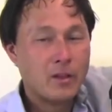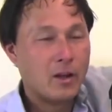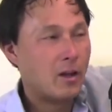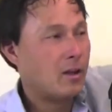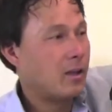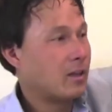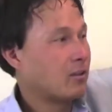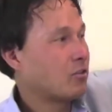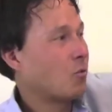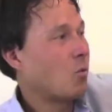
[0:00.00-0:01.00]

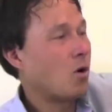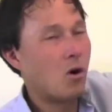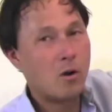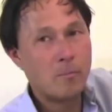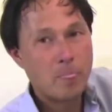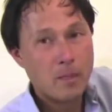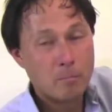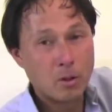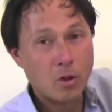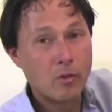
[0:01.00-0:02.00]
against the wall
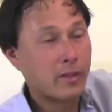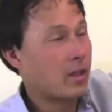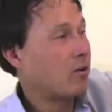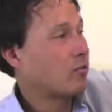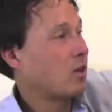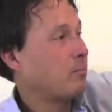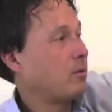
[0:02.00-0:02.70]
below the countertop